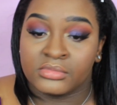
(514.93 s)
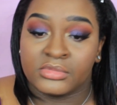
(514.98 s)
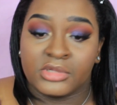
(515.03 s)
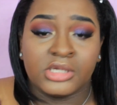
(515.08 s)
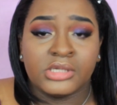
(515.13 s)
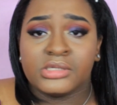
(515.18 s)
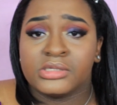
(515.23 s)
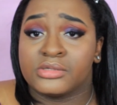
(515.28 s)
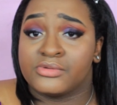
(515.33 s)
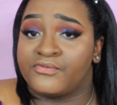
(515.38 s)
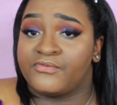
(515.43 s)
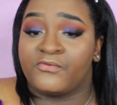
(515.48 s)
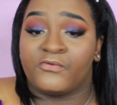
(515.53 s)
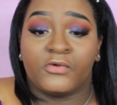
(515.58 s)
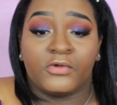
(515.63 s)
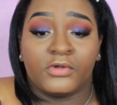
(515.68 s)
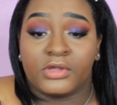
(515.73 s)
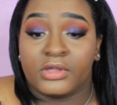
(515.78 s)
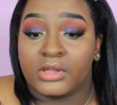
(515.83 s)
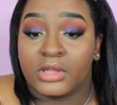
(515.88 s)
This is a
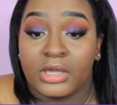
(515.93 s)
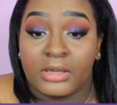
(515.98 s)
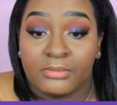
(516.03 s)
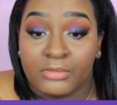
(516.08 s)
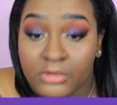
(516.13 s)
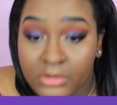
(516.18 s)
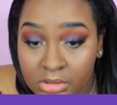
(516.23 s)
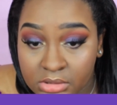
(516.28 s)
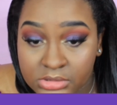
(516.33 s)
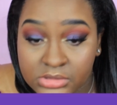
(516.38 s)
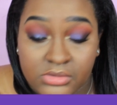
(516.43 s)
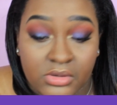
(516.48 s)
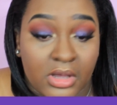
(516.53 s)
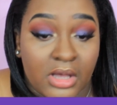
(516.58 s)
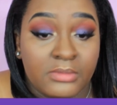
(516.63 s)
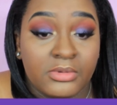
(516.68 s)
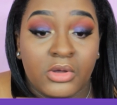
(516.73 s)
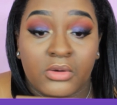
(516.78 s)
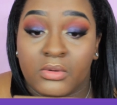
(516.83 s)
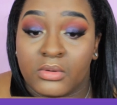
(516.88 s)
full glam look, so
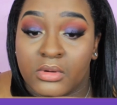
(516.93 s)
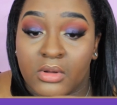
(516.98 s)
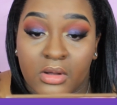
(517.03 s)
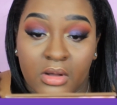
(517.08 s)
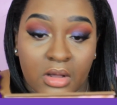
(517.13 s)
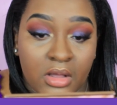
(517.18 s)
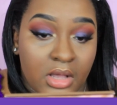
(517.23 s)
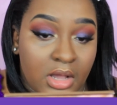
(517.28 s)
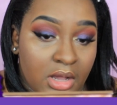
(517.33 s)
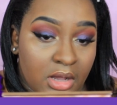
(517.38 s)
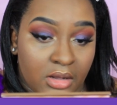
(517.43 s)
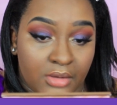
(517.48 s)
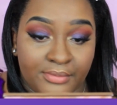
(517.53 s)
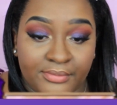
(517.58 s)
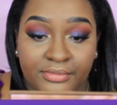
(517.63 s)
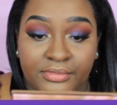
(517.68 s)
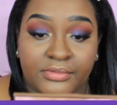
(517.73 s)
I'm going all out.